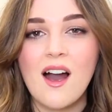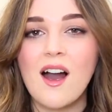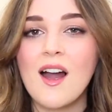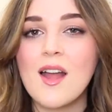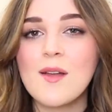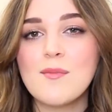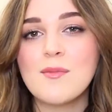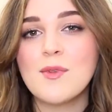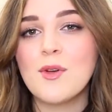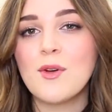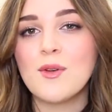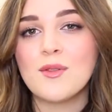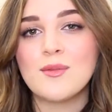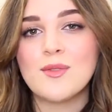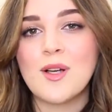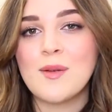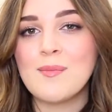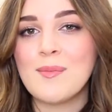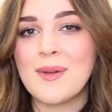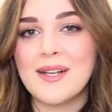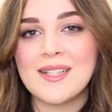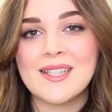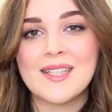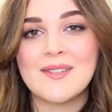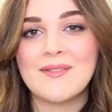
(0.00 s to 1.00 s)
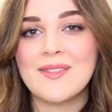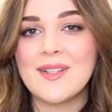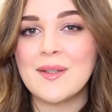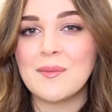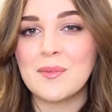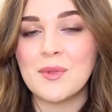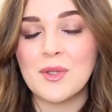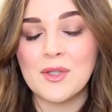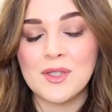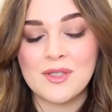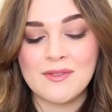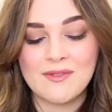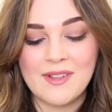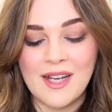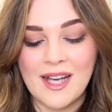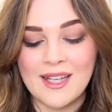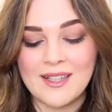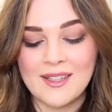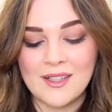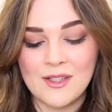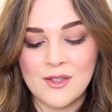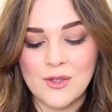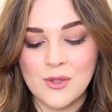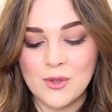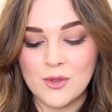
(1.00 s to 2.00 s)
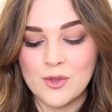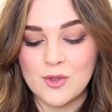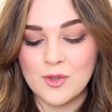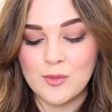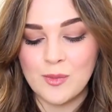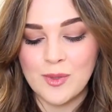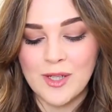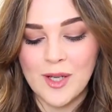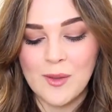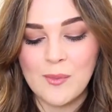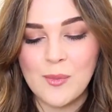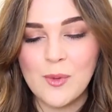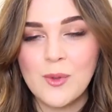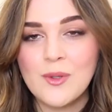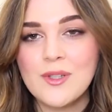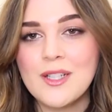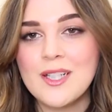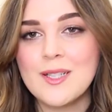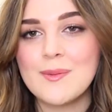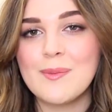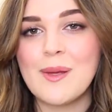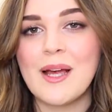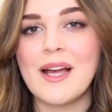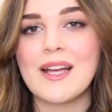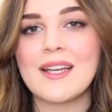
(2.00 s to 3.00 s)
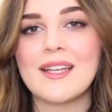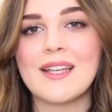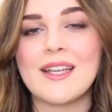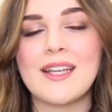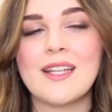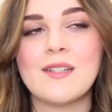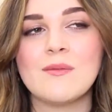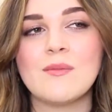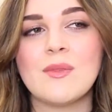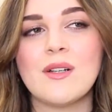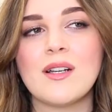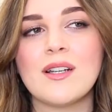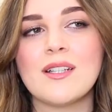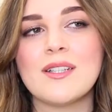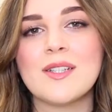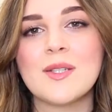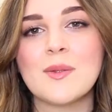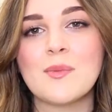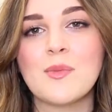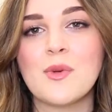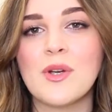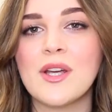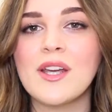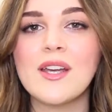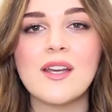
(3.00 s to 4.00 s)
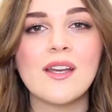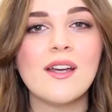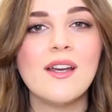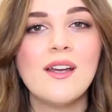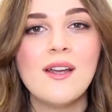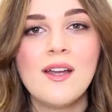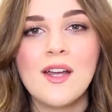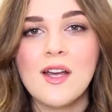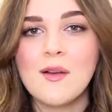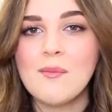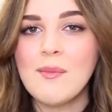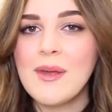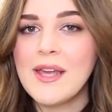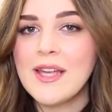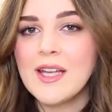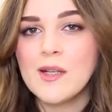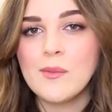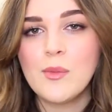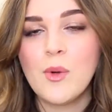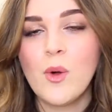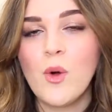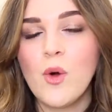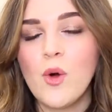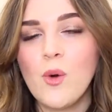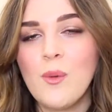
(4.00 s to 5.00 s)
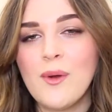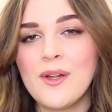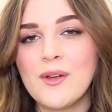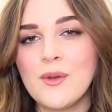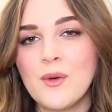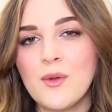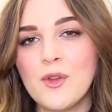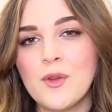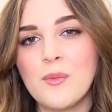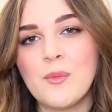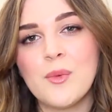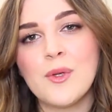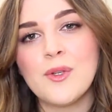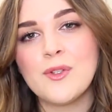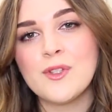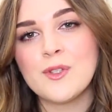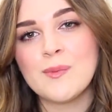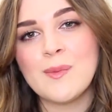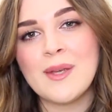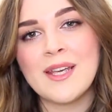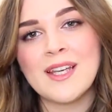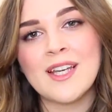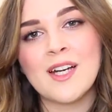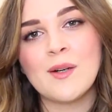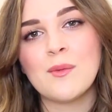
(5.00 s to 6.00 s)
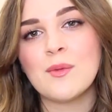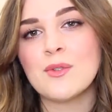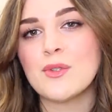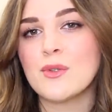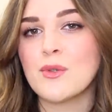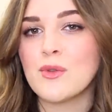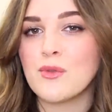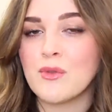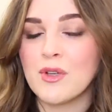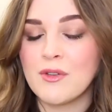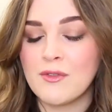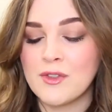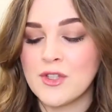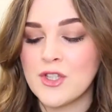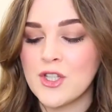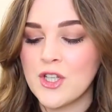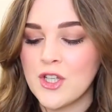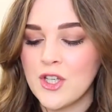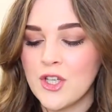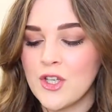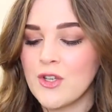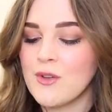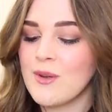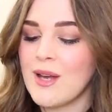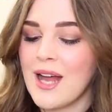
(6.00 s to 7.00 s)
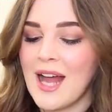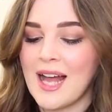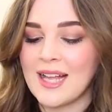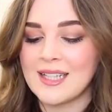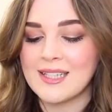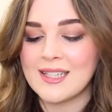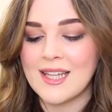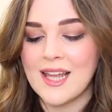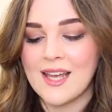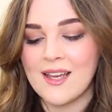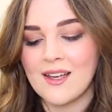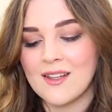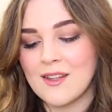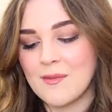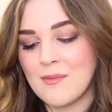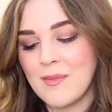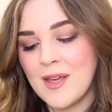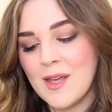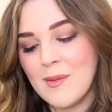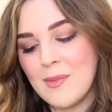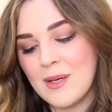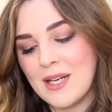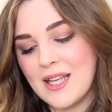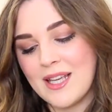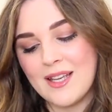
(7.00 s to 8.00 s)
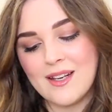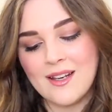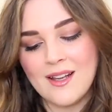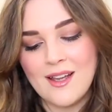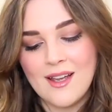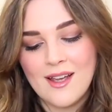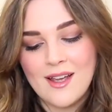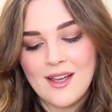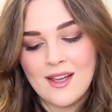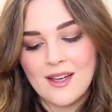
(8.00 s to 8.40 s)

I'm not a massive lip gloss fan at all, but I brought these back in my spring makeup haul when all the Boots makeup was on 3 for 2, and they are the Maybelline